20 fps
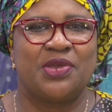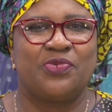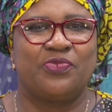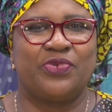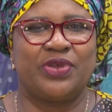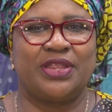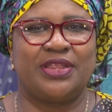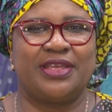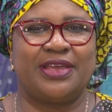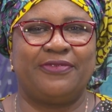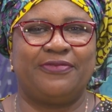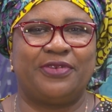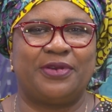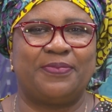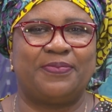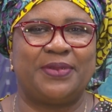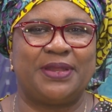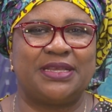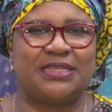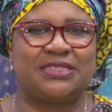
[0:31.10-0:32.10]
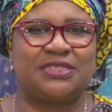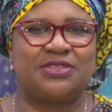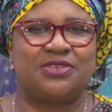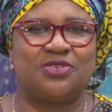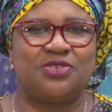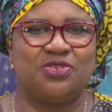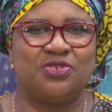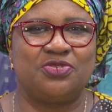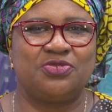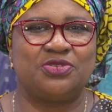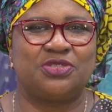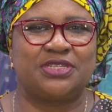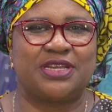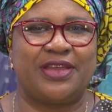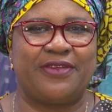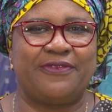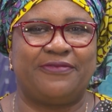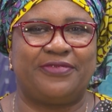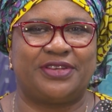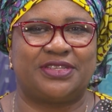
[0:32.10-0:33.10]
We therefore place huge
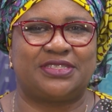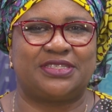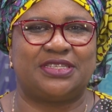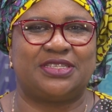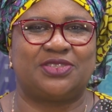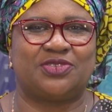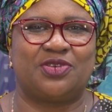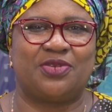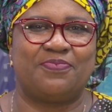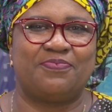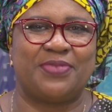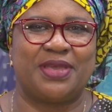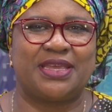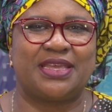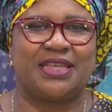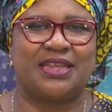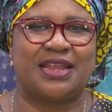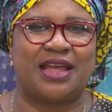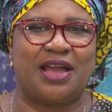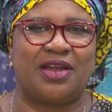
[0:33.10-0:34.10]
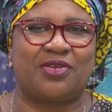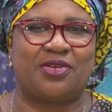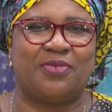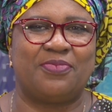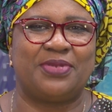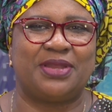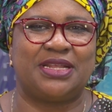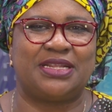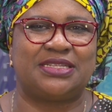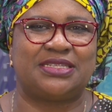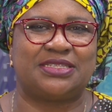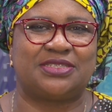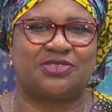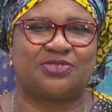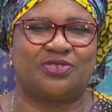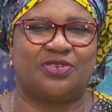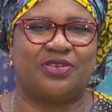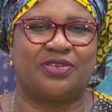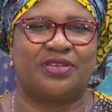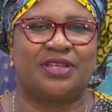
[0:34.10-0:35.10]
emphasis on making our community
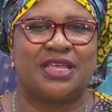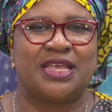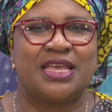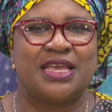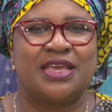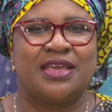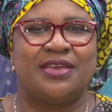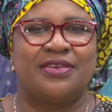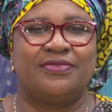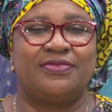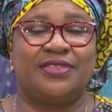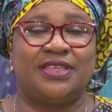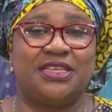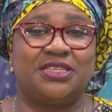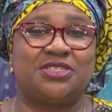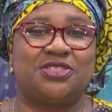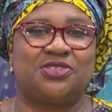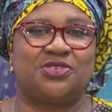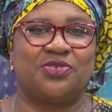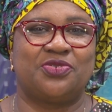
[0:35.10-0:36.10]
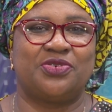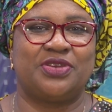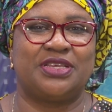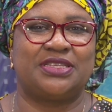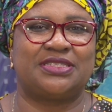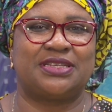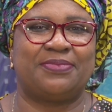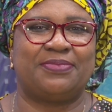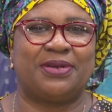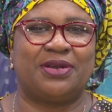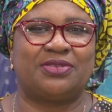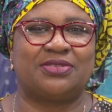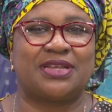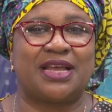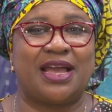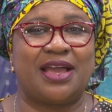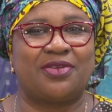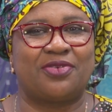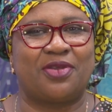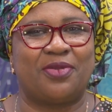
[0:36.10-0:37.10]
strong. This show is about
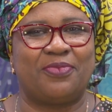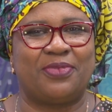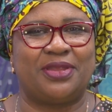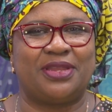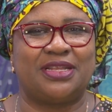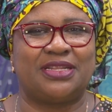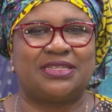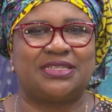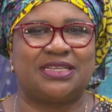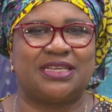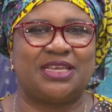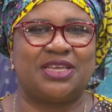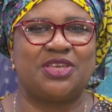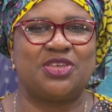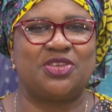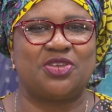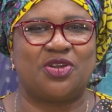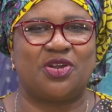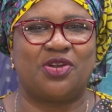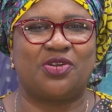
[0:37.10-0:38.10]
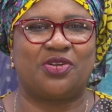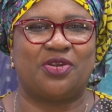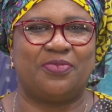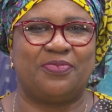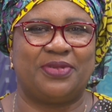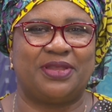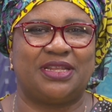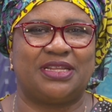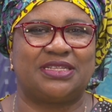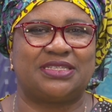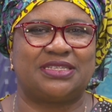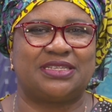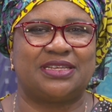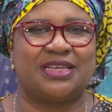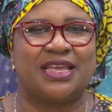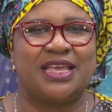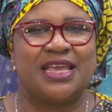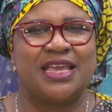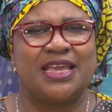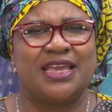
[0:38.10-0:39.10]
our community, your community.
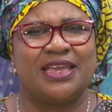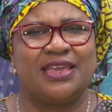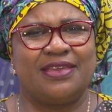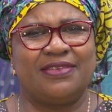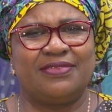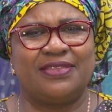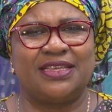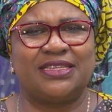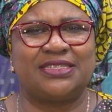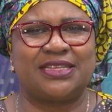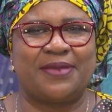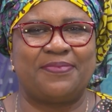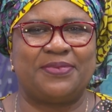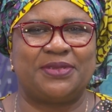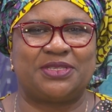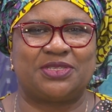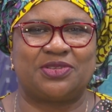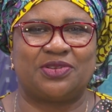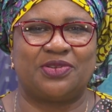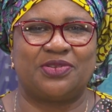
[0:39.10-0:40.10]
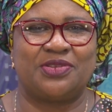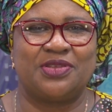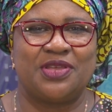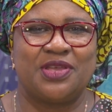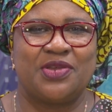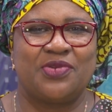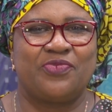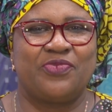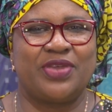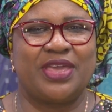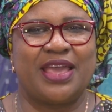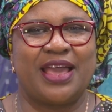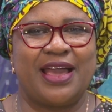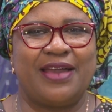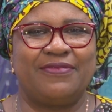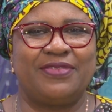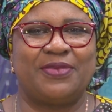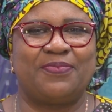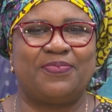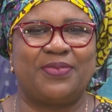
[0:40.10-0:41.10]
In this episode, we
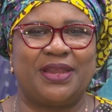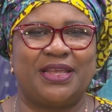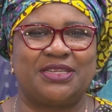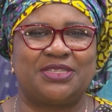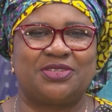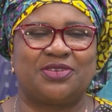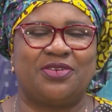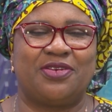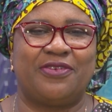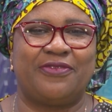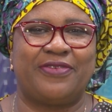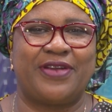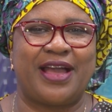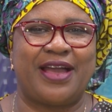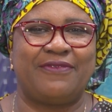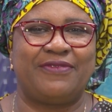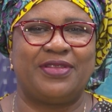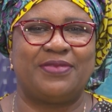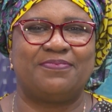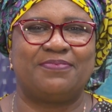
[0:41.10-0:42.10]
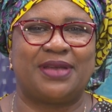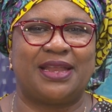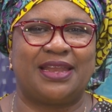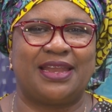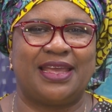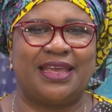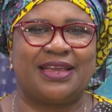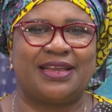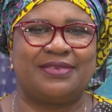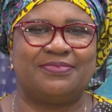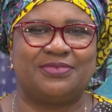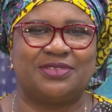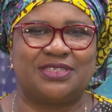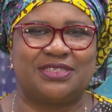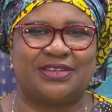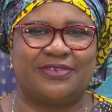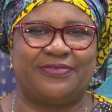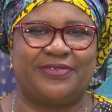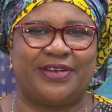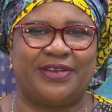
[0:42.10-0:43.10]
have the pleasure of having Malika
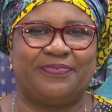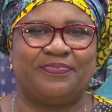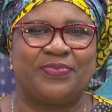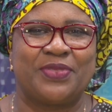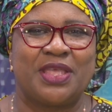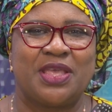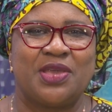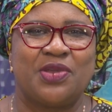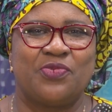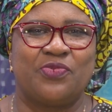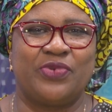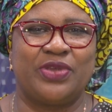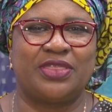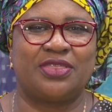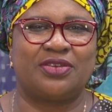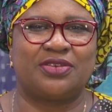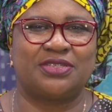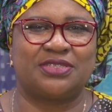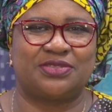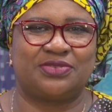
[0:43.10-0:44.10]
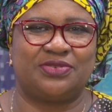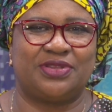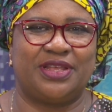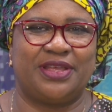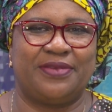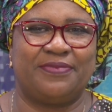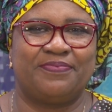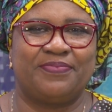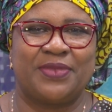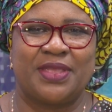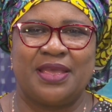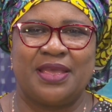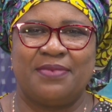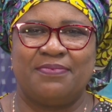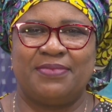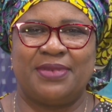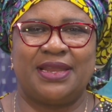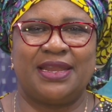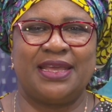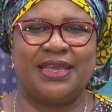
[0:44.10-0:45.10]
Mustapha with us today.
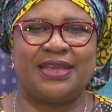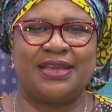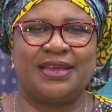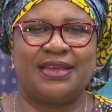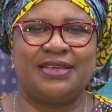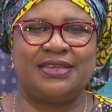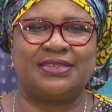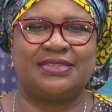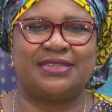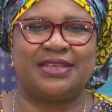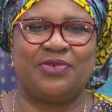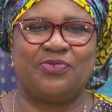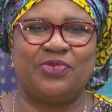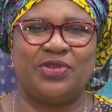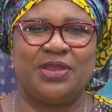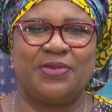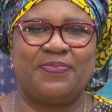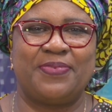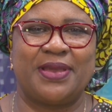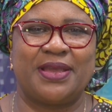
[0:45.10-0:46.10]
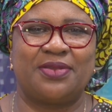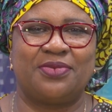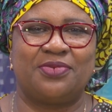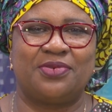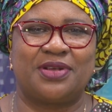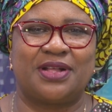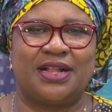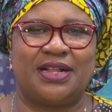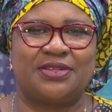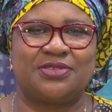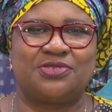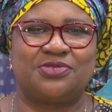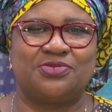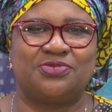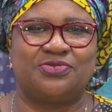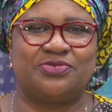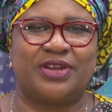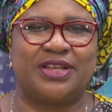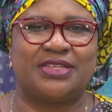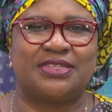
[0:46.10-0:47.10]
Malika is a Winnipeg local
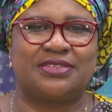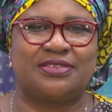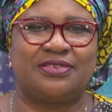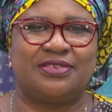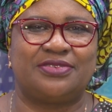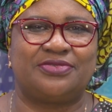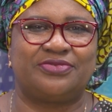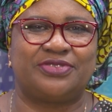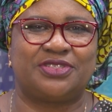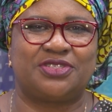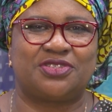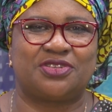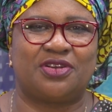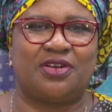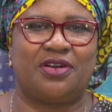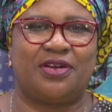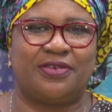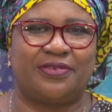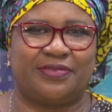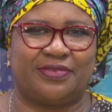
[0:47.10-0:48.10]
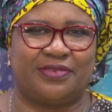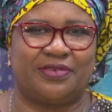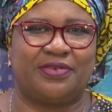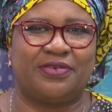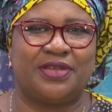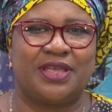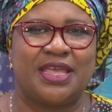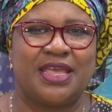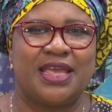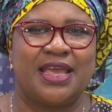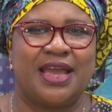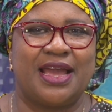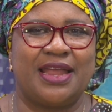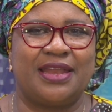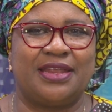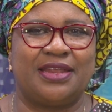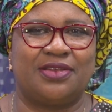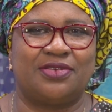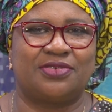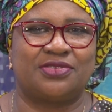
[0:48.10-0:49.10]
children's literature author
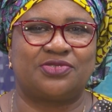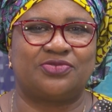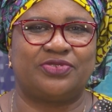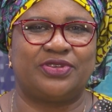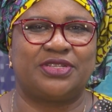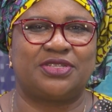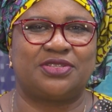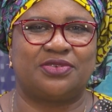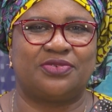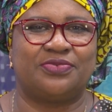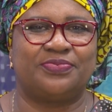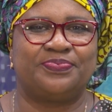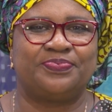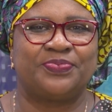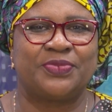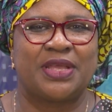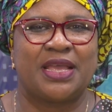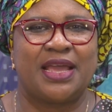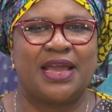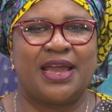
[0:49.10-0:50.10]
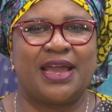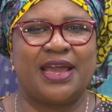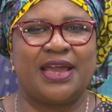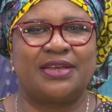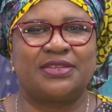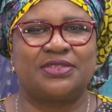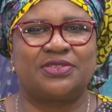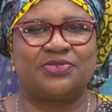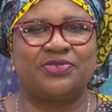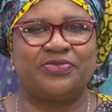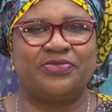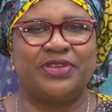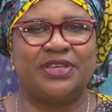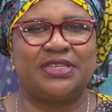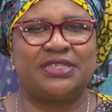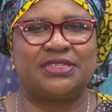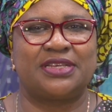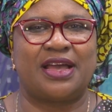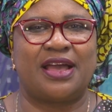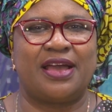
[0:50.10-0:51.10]
and illustrator. Her
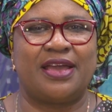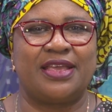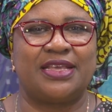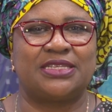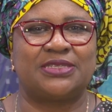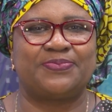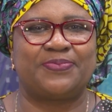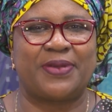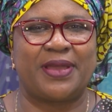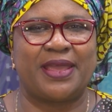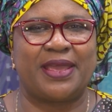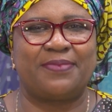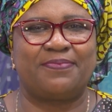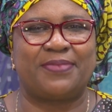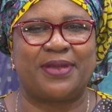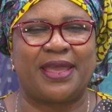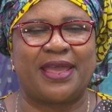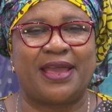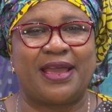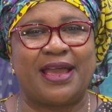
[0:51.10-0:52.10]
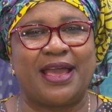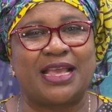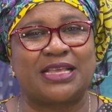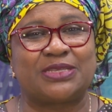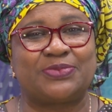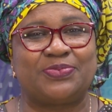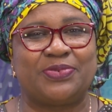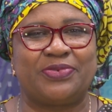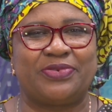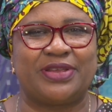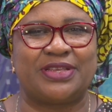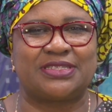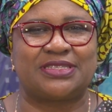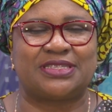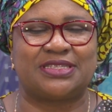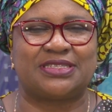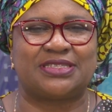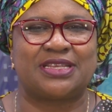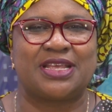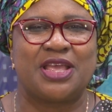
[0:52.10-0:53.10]
stories are inspired by her
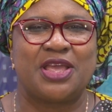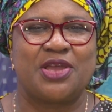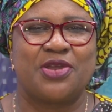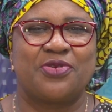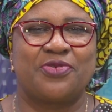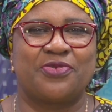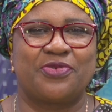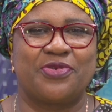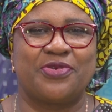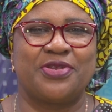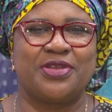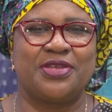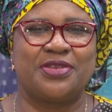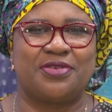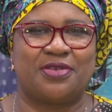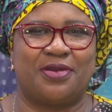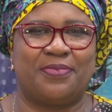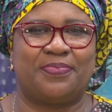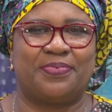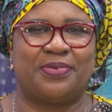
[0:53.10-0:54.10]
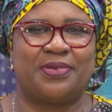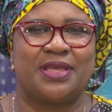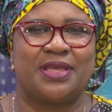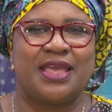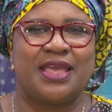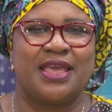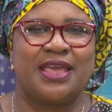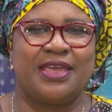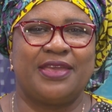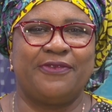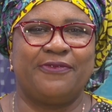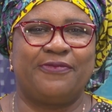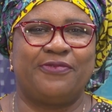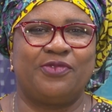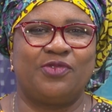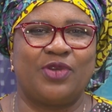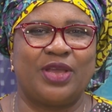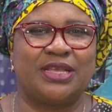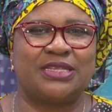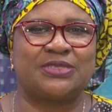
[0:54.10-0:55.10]
experiences growing up,
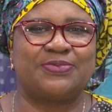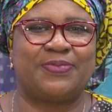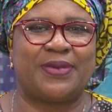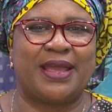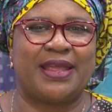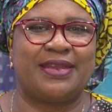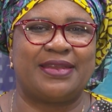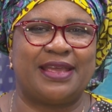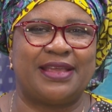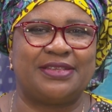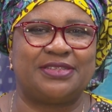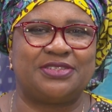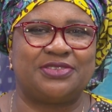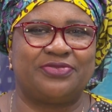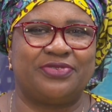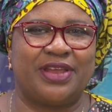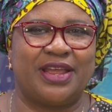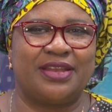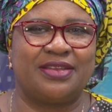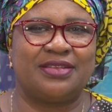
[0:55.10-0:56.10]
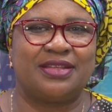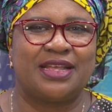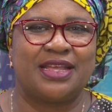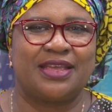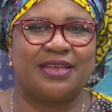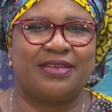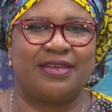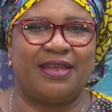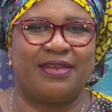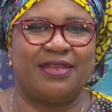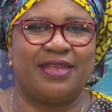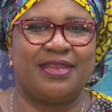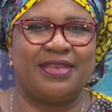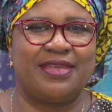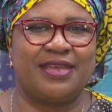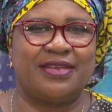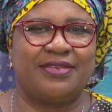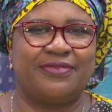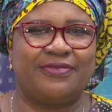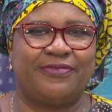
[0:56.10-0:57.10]
influenced by Nigerian,
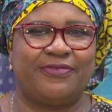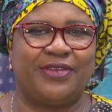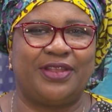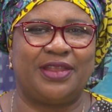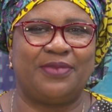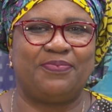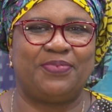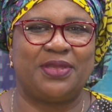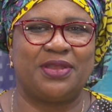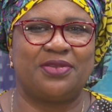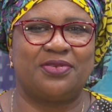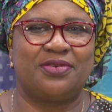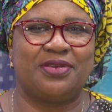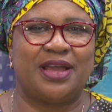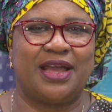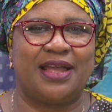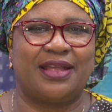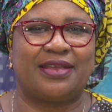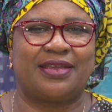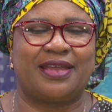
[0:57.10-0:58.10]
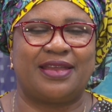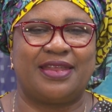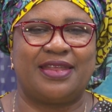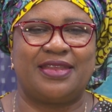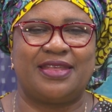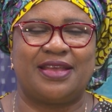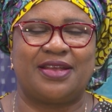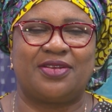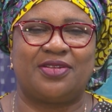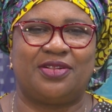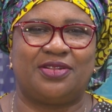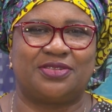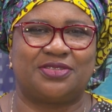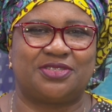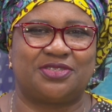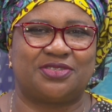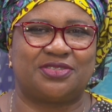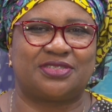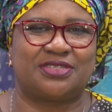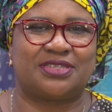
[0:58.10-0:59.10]
Ghanaian, Filipino, and Canadian
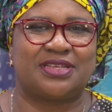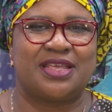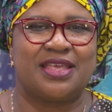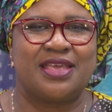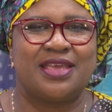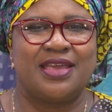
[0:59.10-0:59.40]
cultures.